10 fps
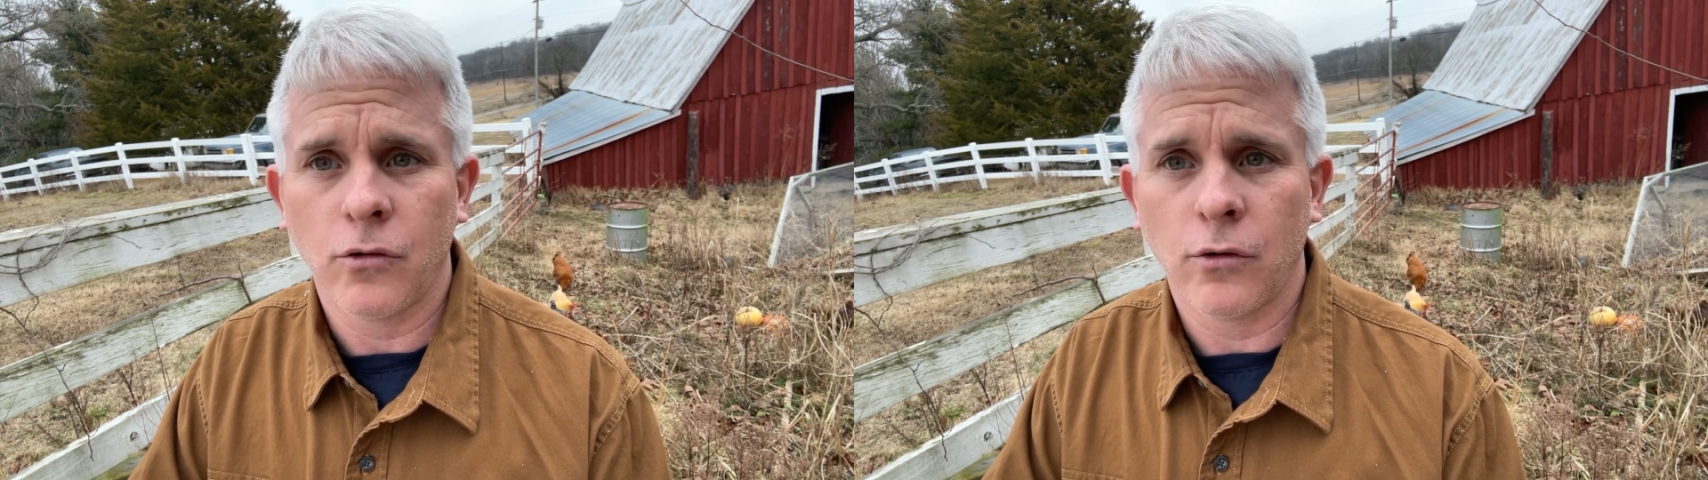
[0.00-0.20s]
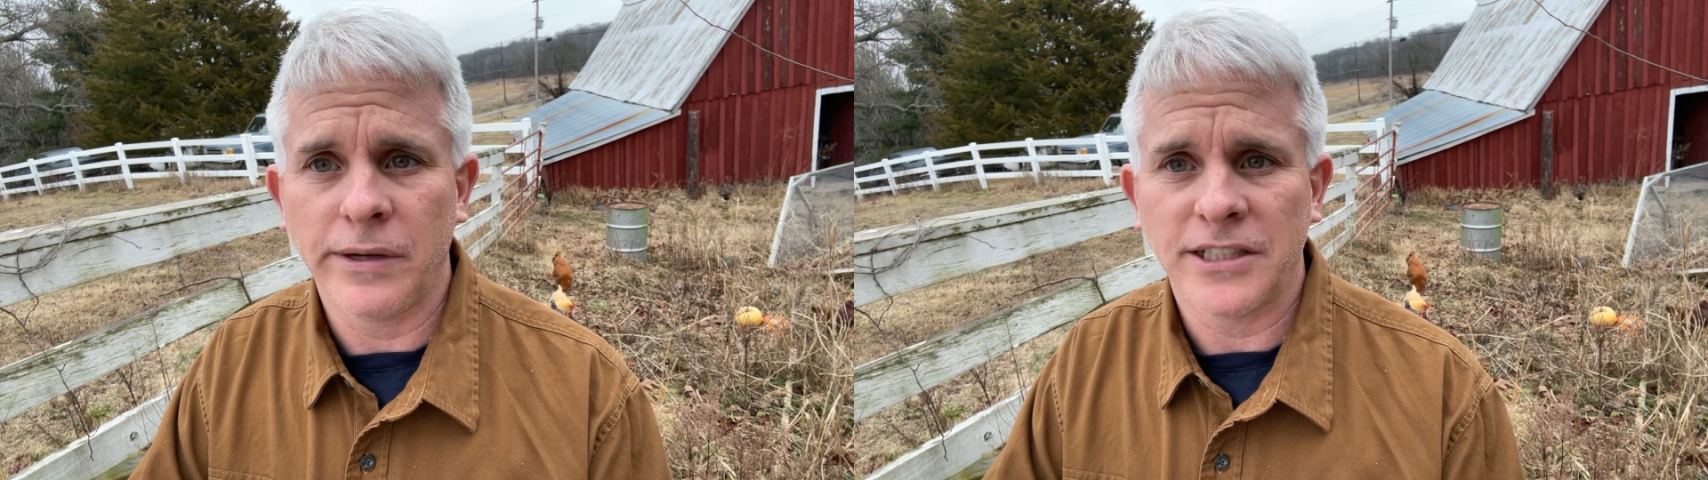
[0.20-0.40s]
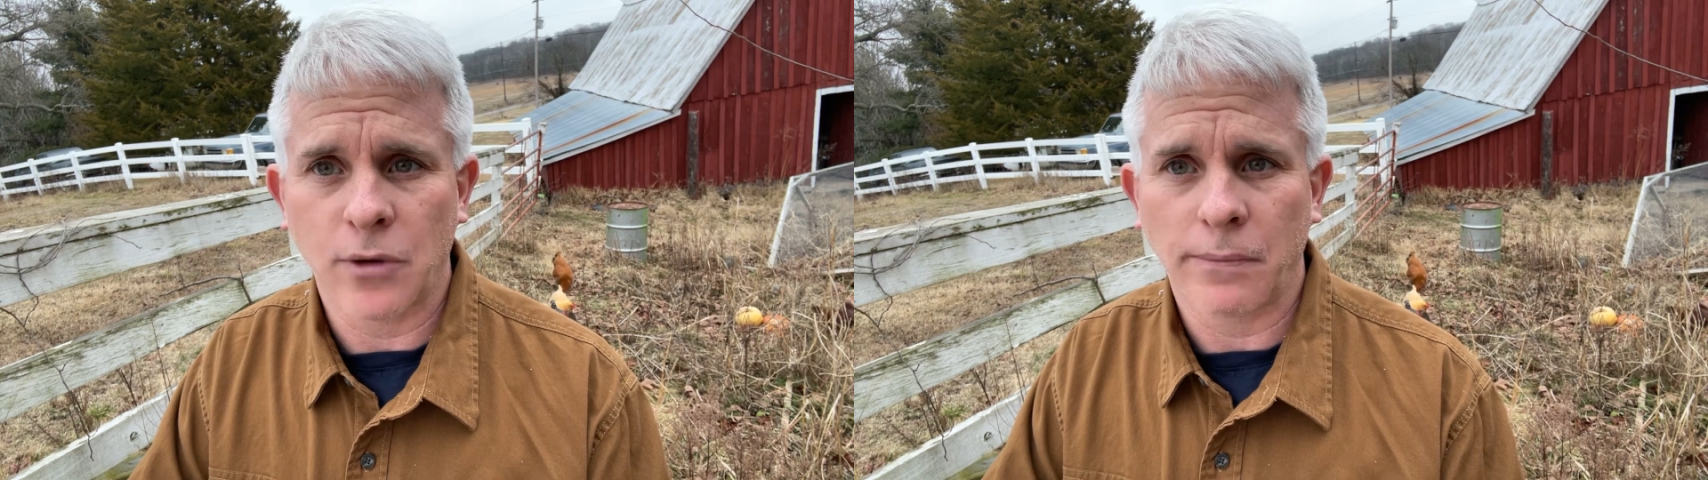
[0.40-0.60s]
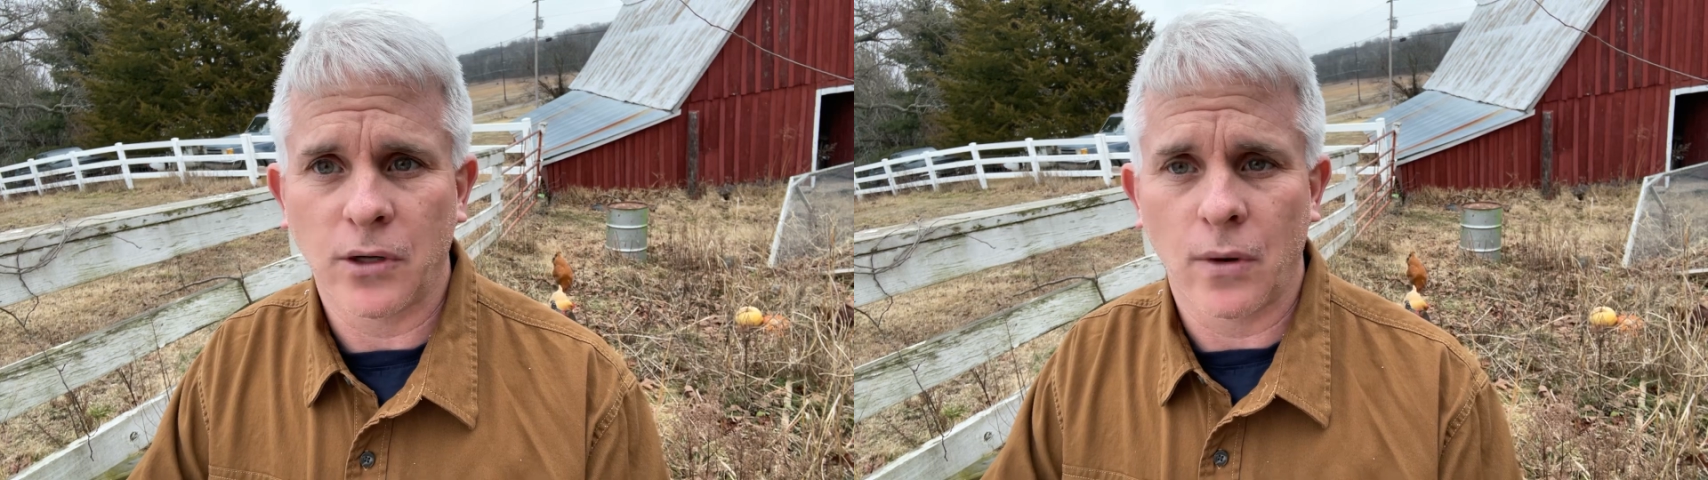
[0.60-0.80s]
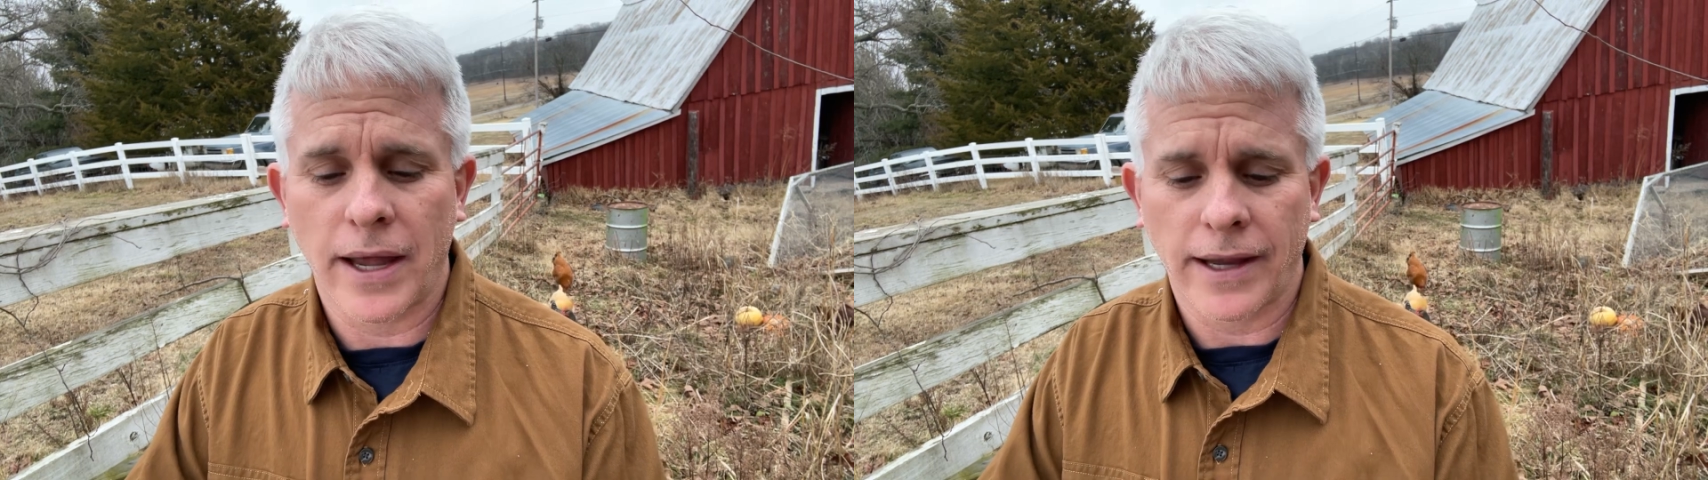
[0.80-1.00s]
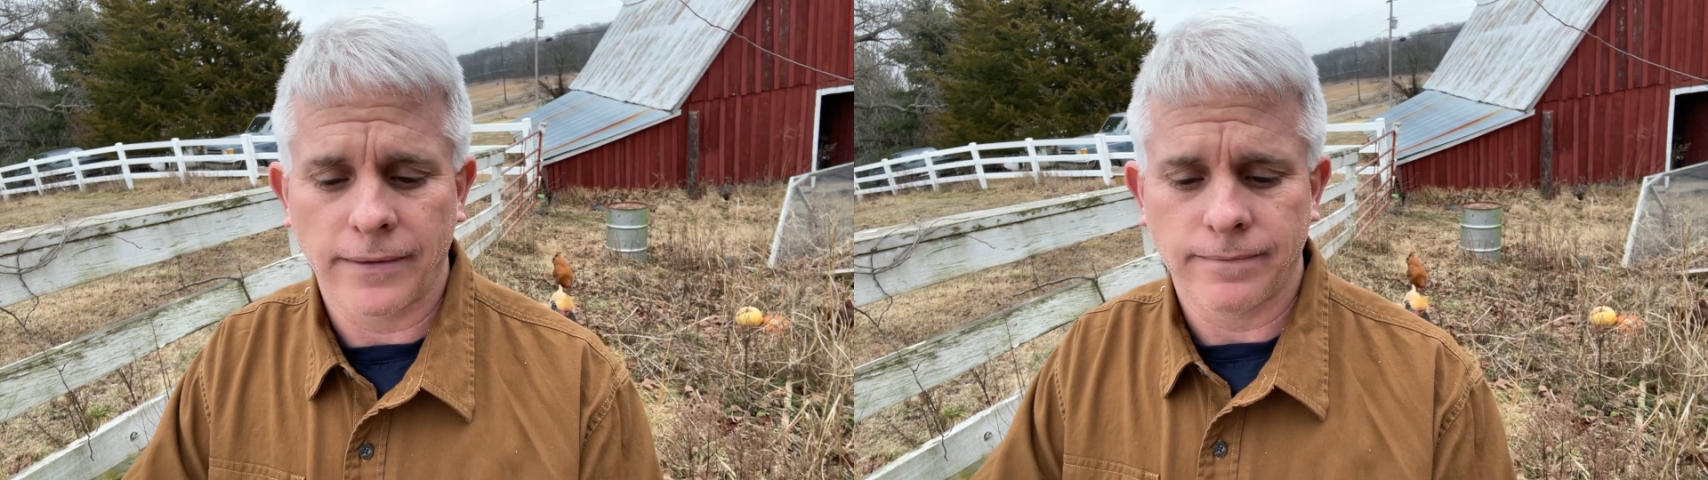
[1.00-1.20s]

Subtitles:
will be swept away.